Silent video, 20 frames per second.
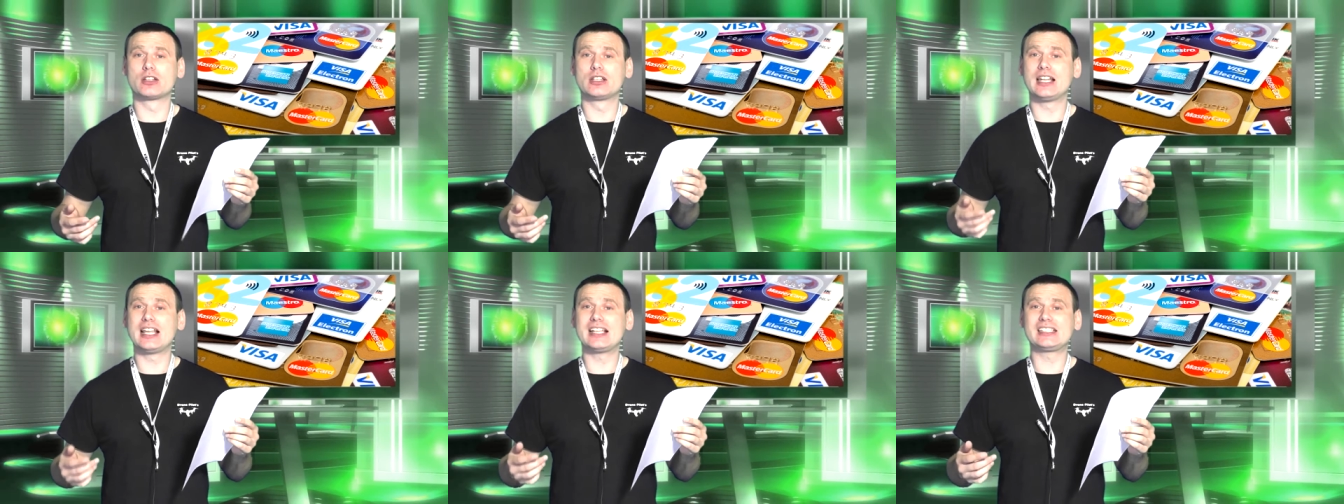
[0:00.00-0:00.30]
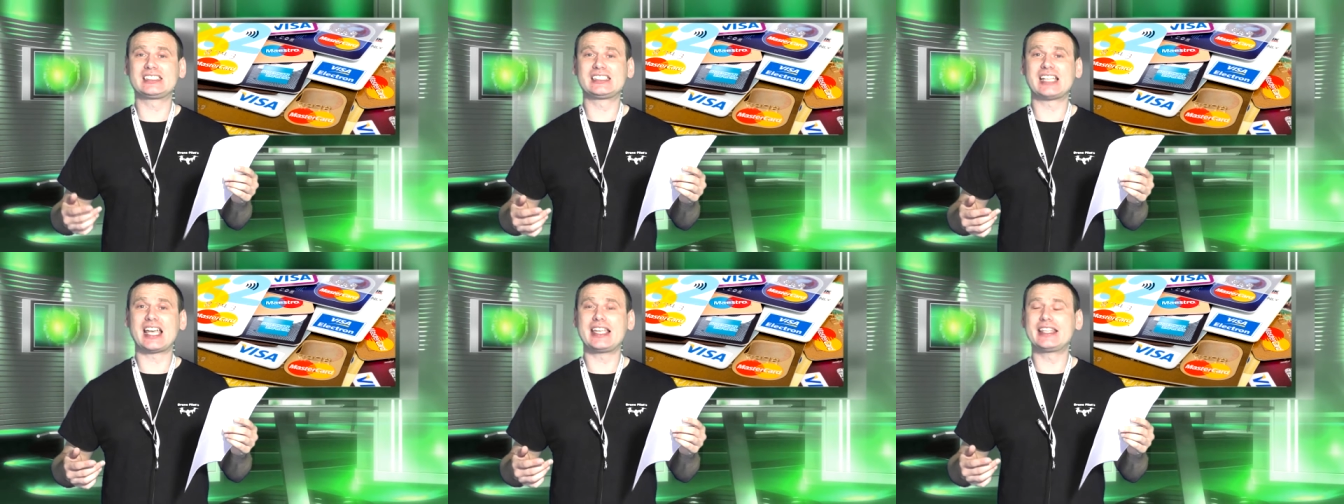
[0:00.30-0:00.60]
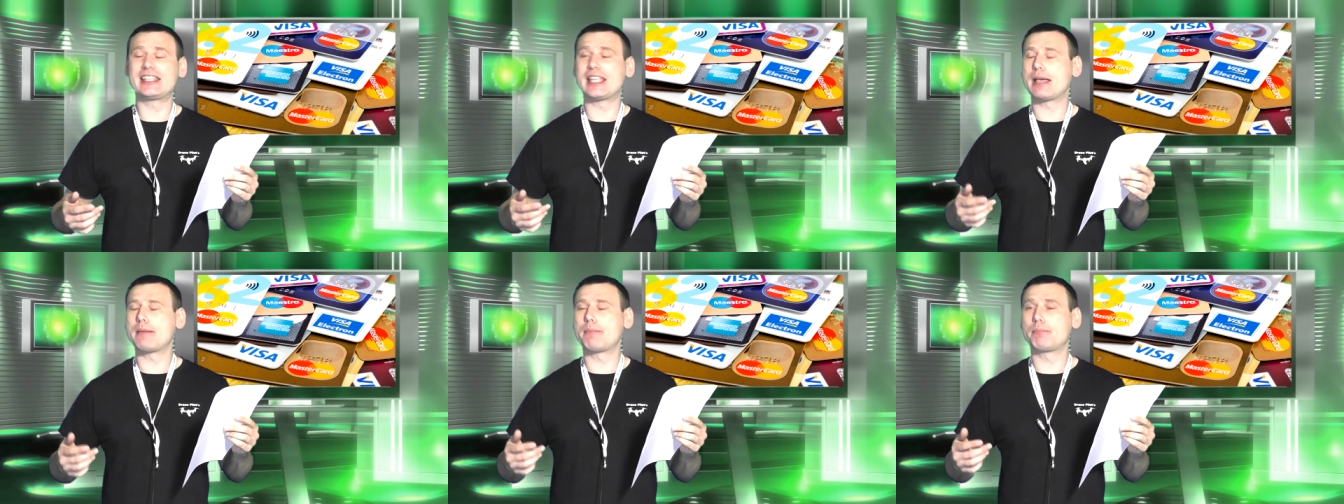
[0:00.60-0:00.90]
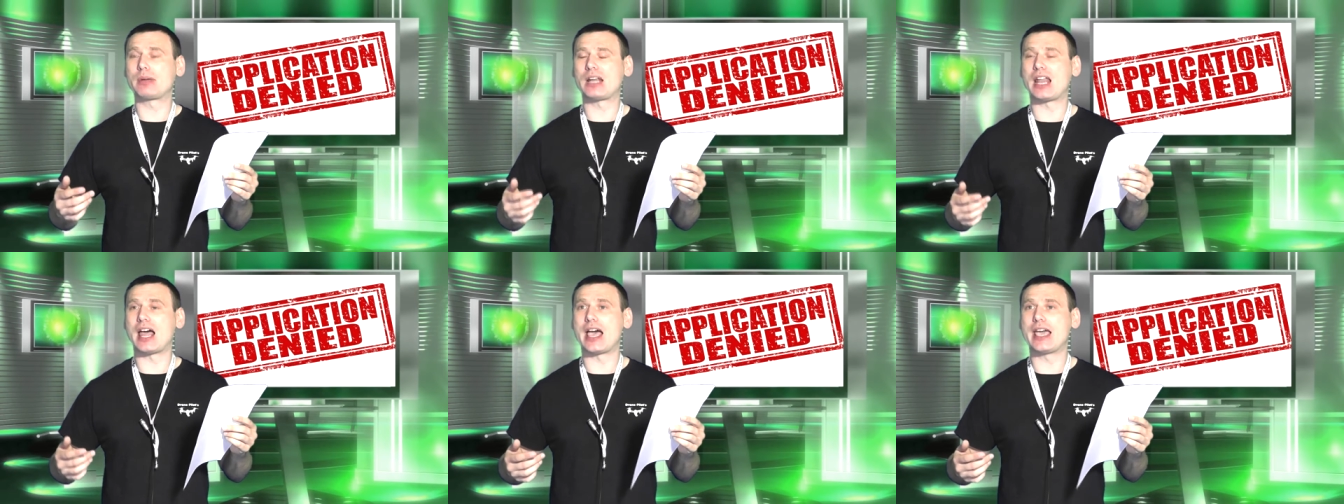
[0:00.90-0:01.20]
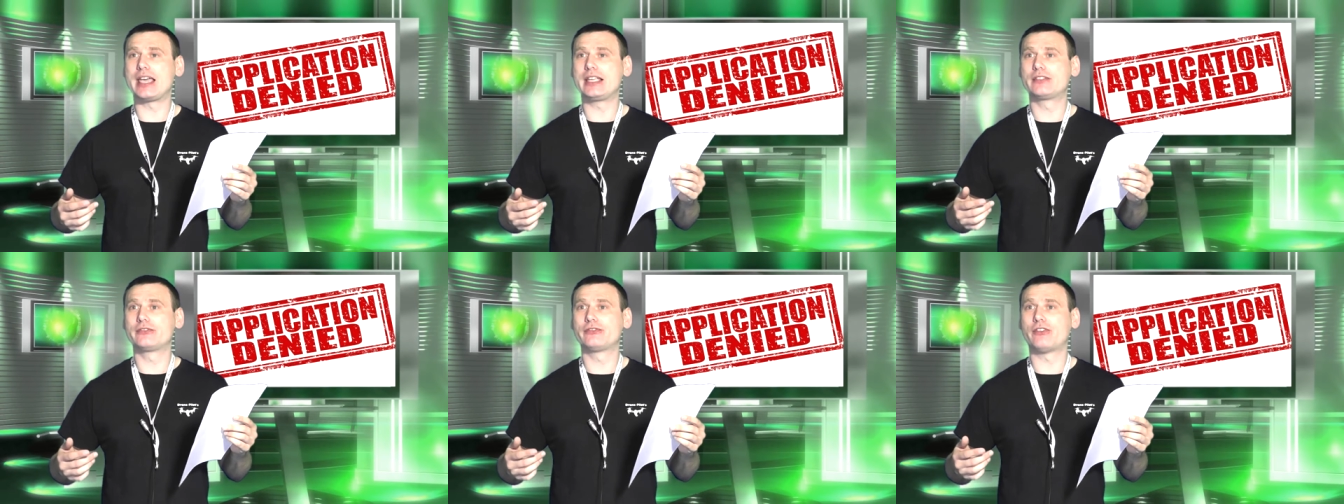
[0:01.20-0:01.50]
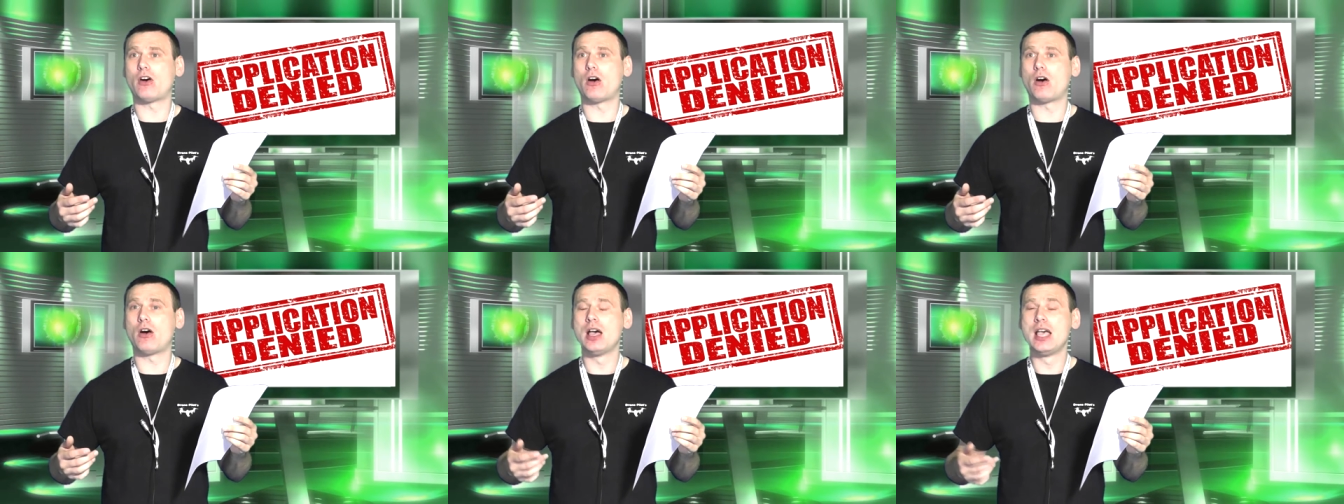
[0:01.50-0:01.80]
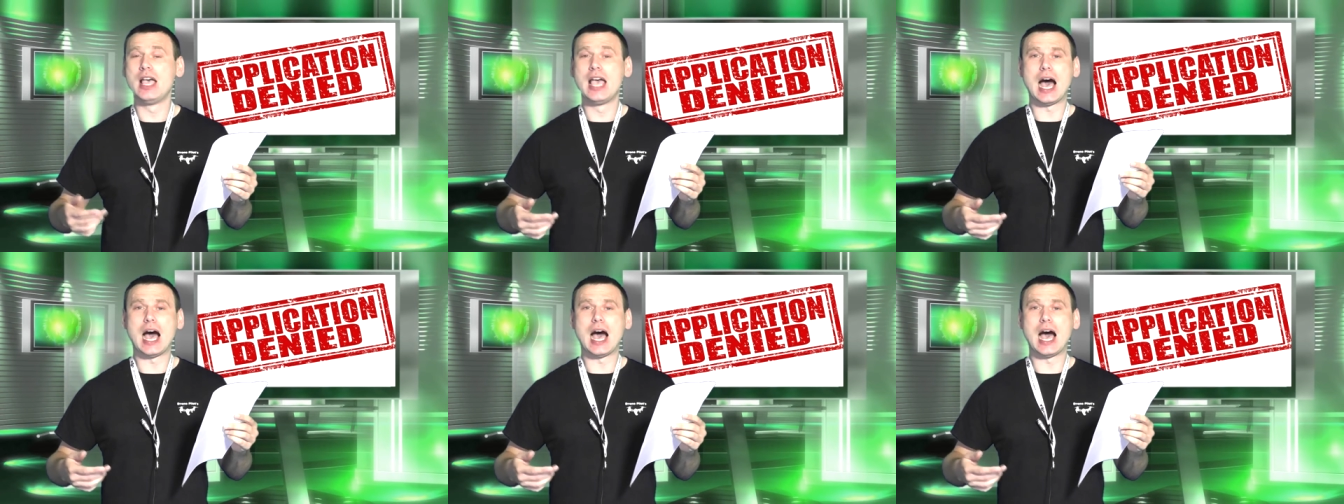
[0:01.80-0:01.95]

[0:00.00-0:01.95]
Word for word: Let's say they applied for